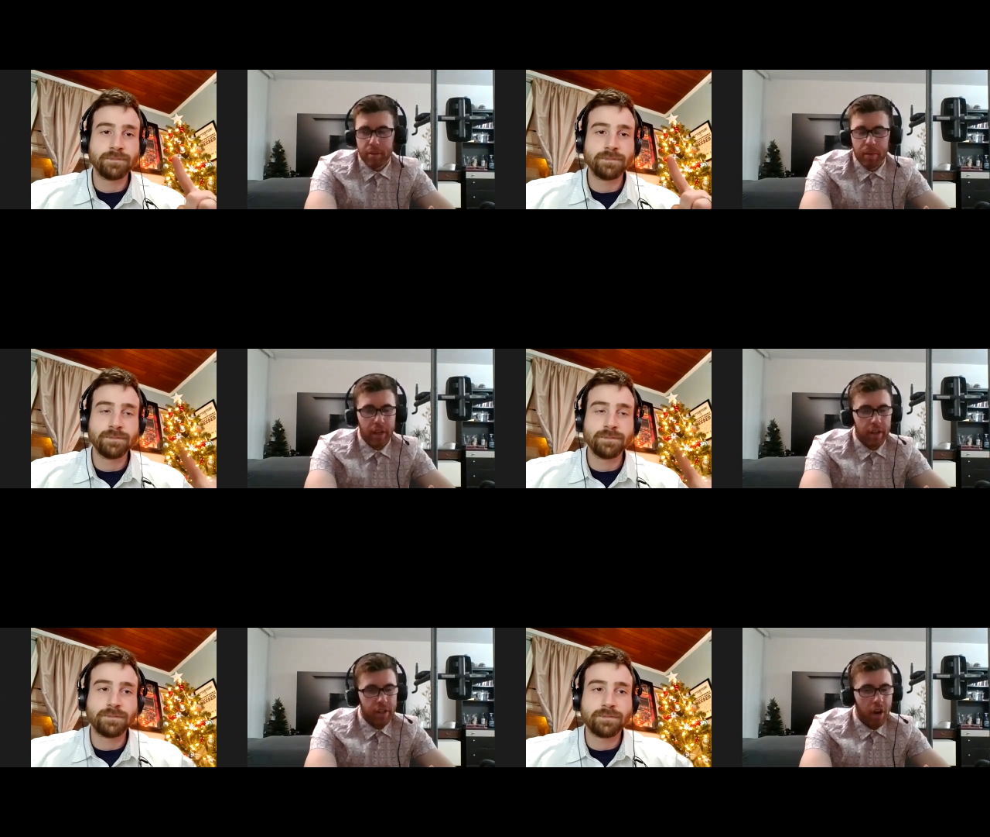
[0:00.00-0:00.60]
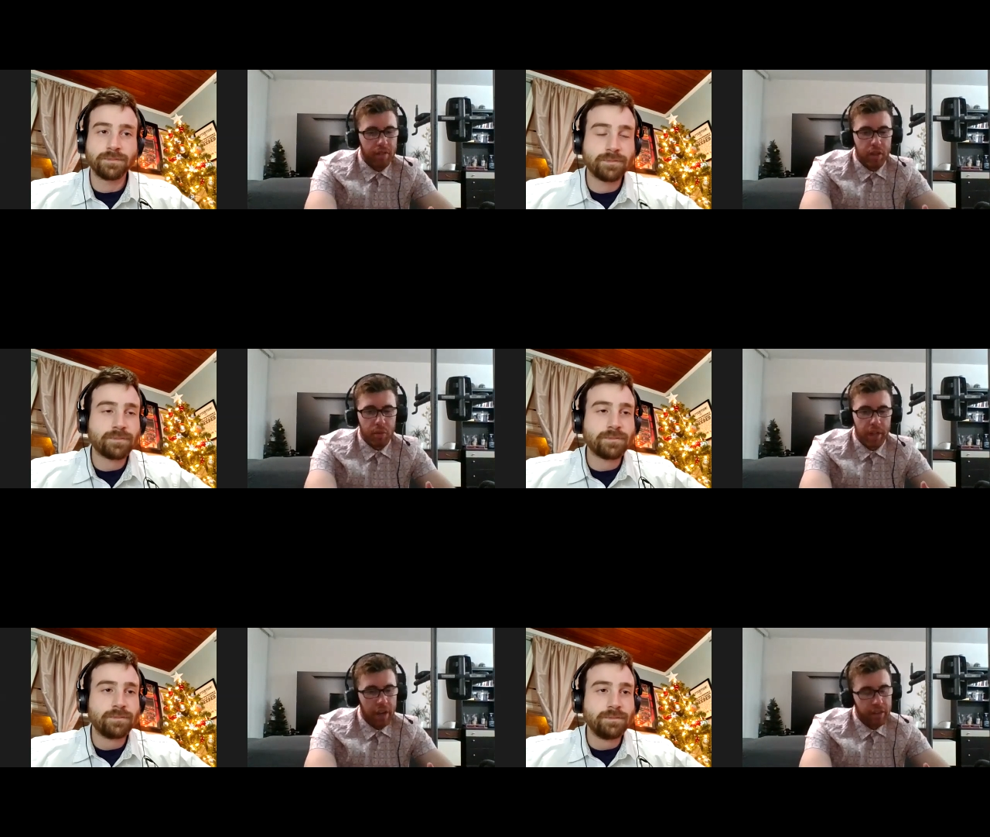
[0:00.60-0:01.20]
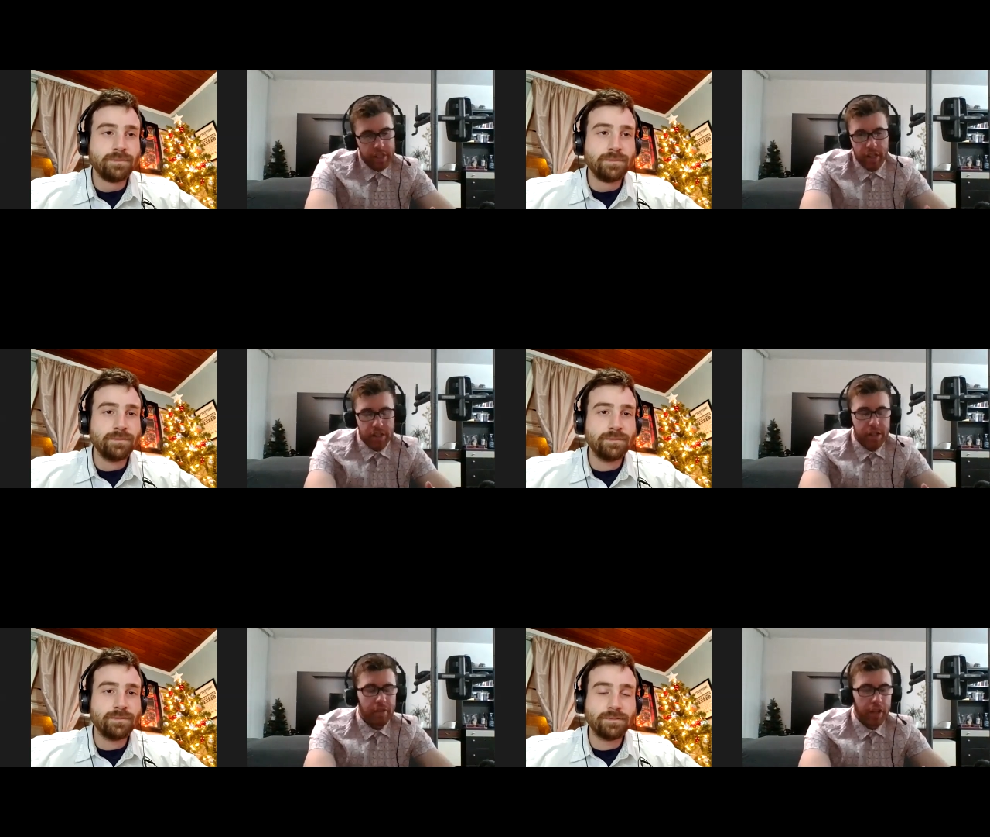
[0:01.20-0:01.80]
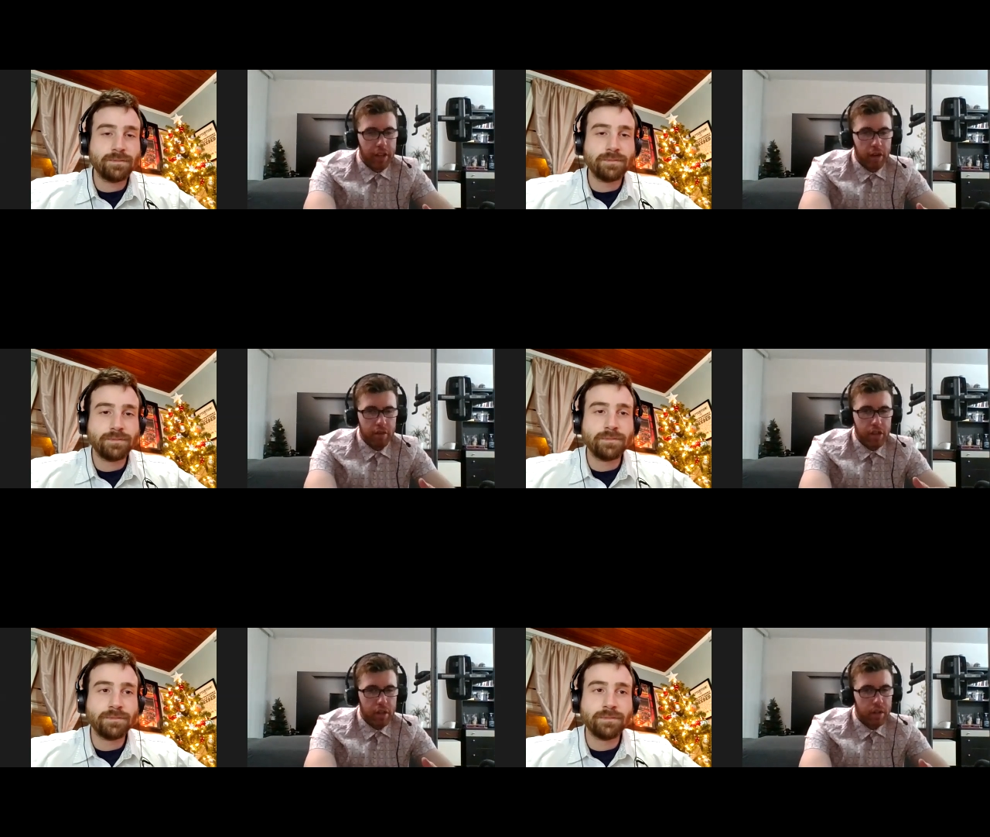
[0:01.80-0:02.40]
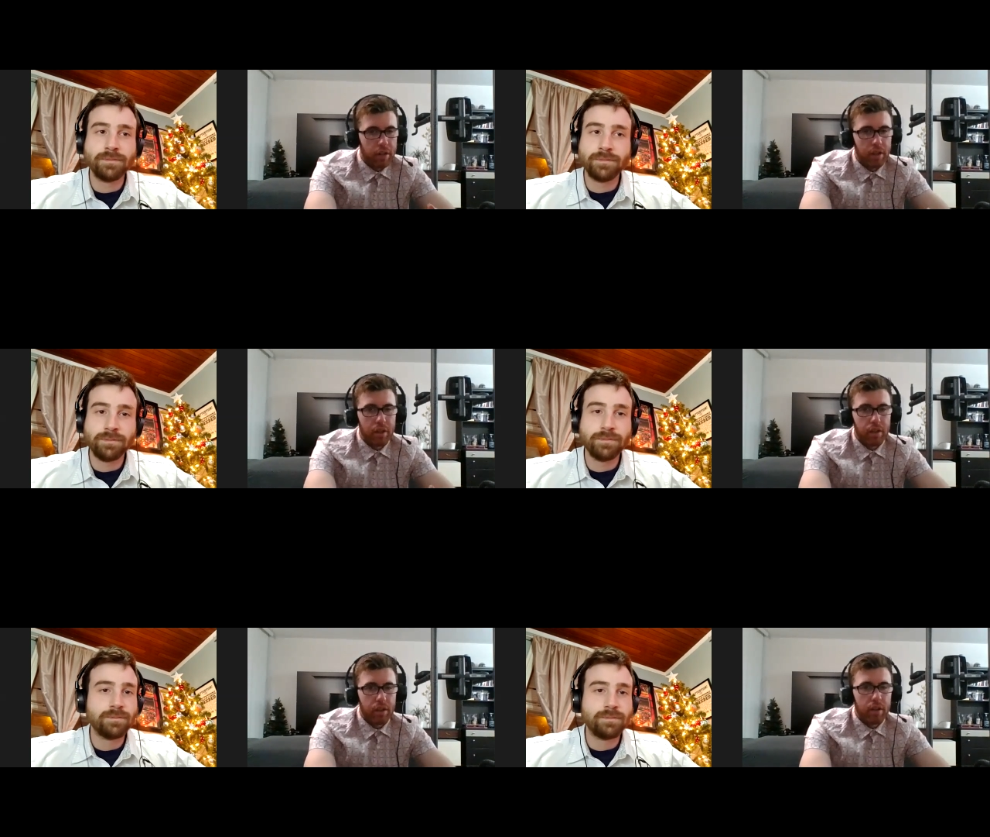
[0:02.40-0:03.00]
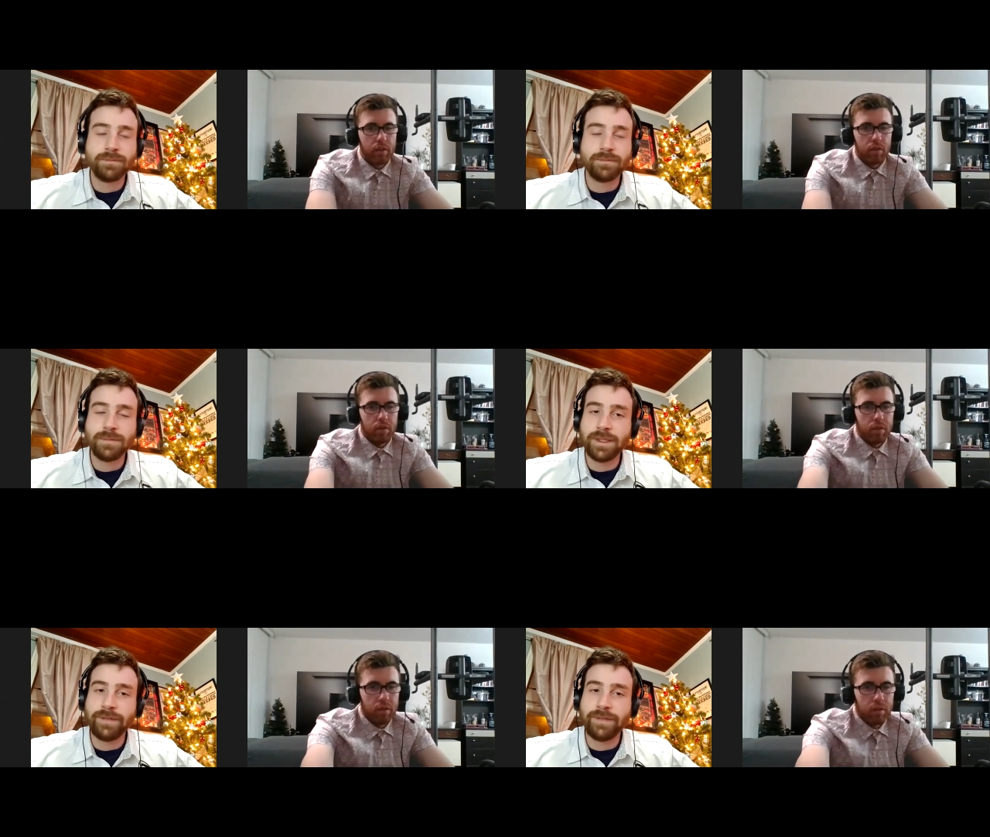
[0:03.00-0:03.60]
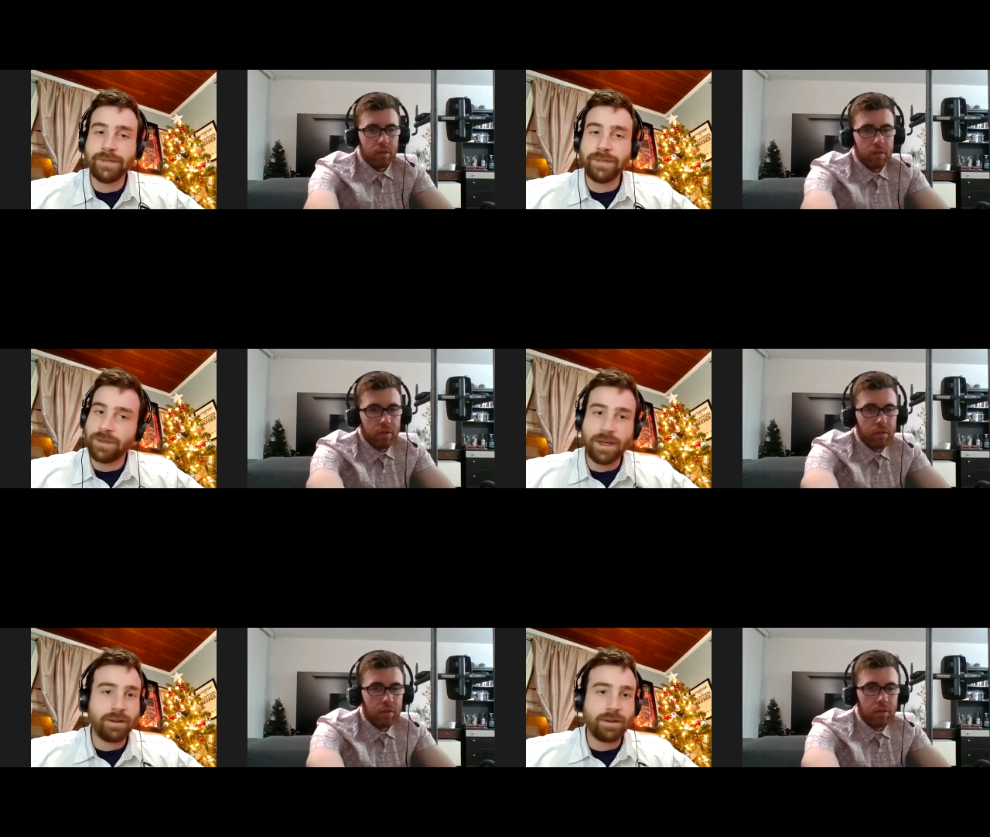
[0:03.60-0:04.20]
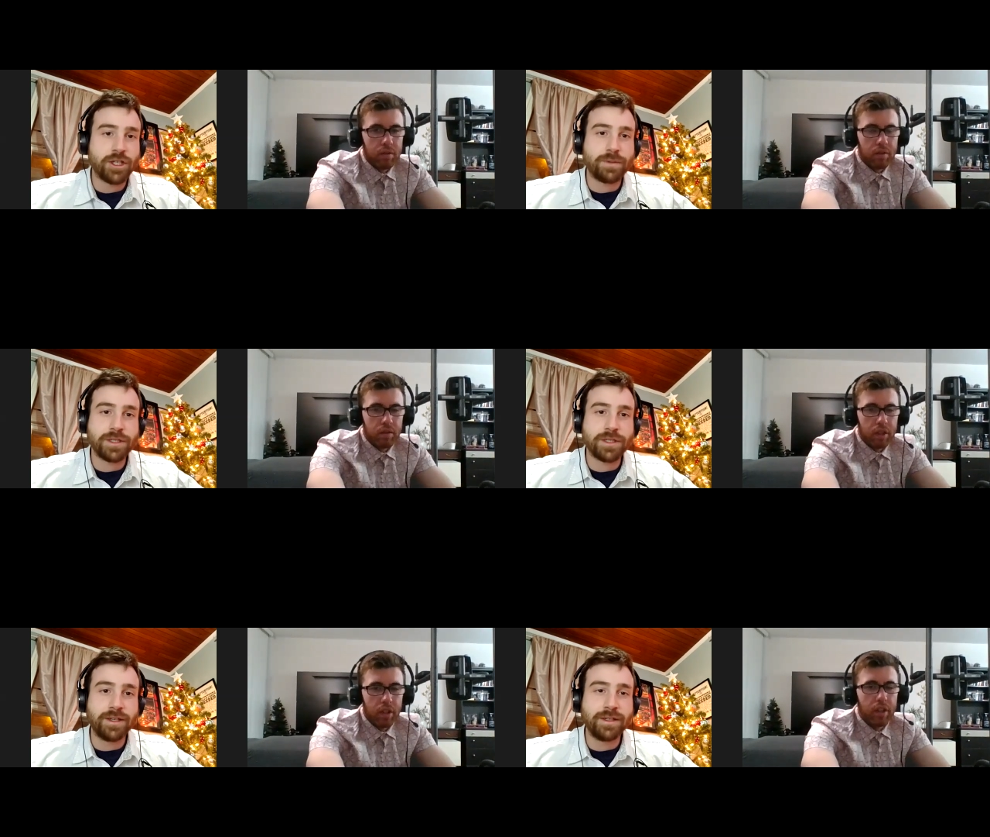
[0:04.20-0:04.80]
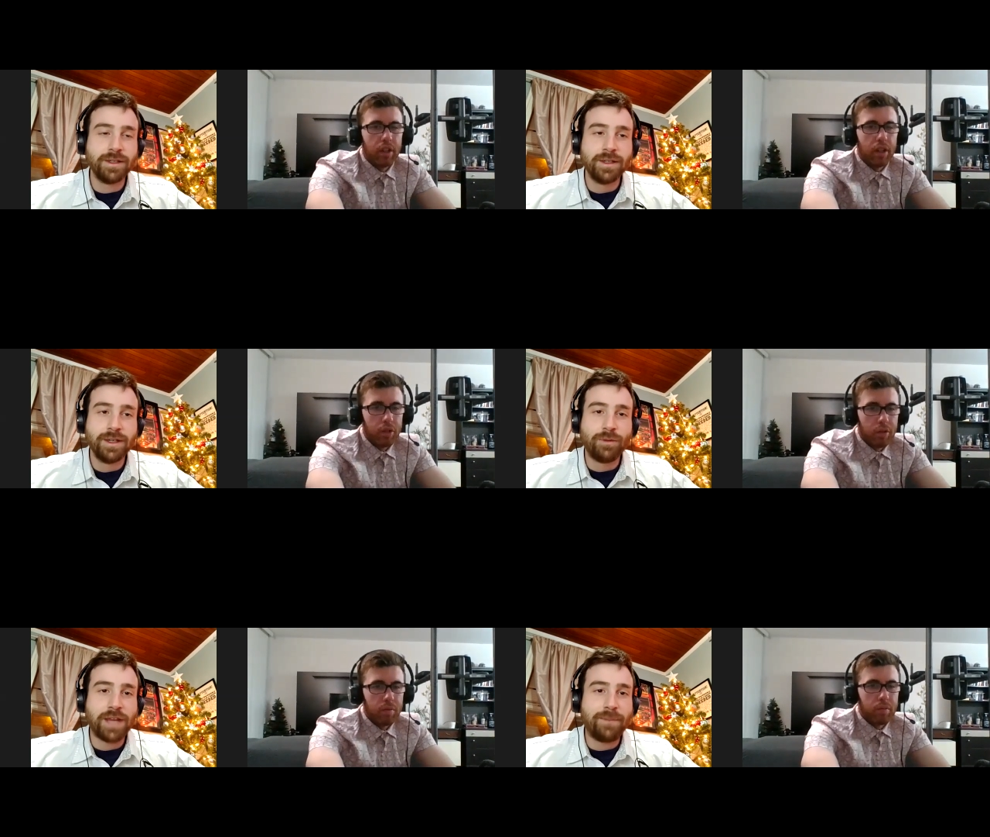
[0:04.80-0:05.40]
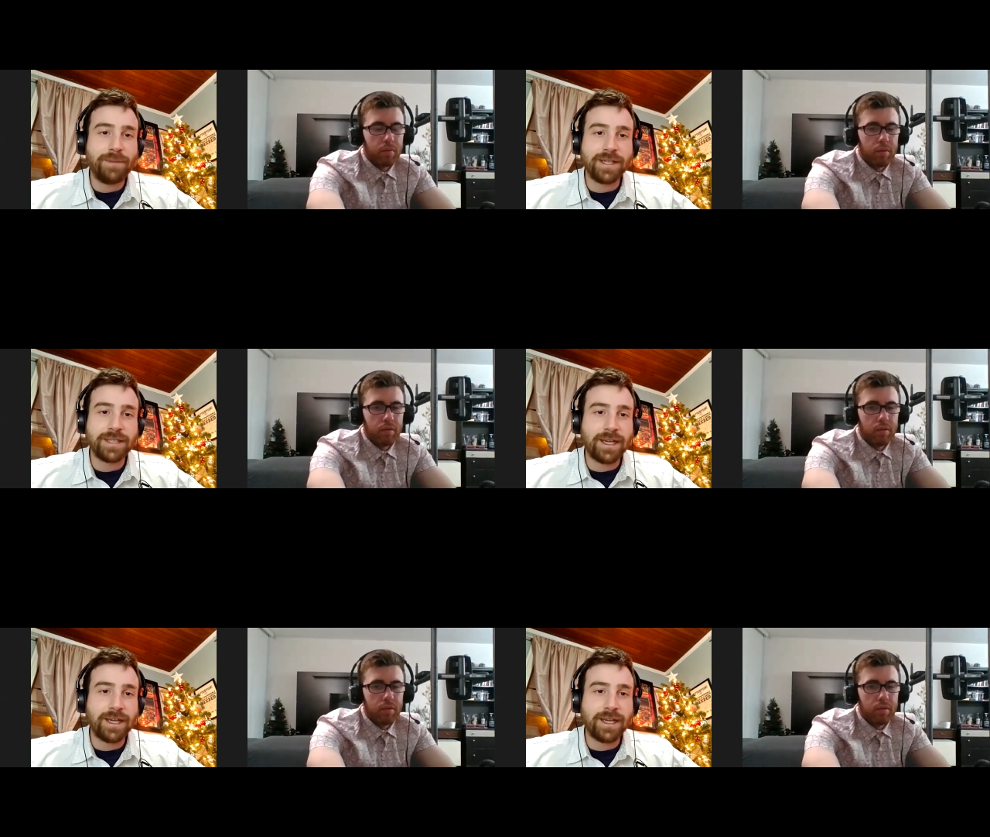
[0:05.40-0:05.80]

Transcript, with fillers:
Speaker 1: had to pick a top three, I would say he's definitely in there for sure.
Speaker 2: Uh, 100%. With that being said,